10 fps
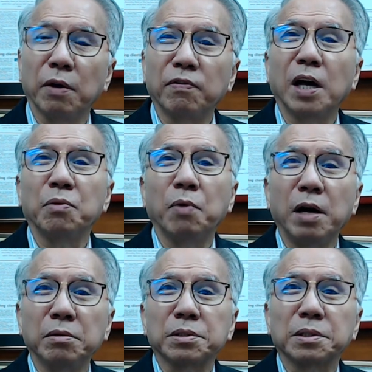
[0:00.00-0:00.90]
have done
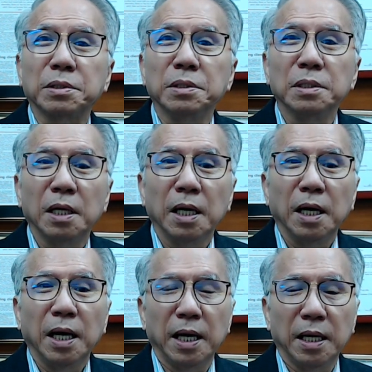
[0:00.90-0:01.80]
well,
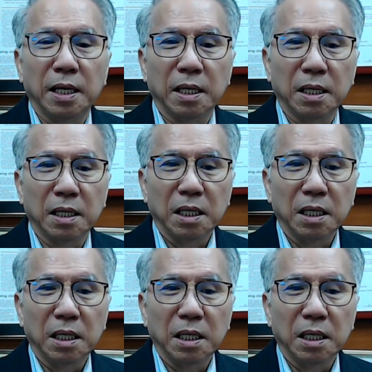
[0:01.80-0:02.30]
and